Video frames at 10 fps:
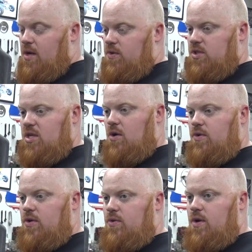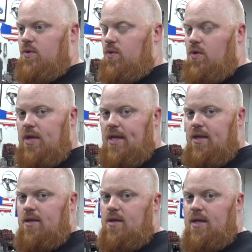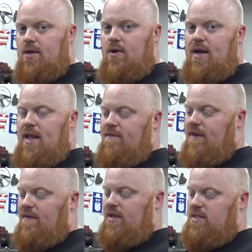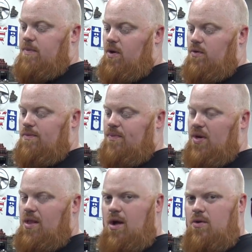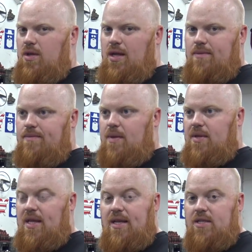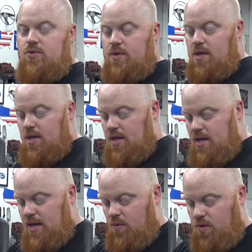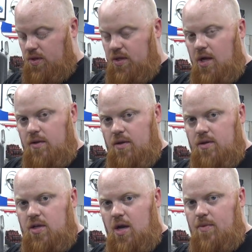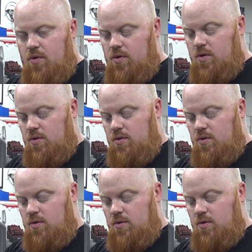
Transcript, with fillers: You just go to uh, Rural King and get a grade eight five eighths bolt, pretty long one, like maybe ten inch one, and we're going to do double,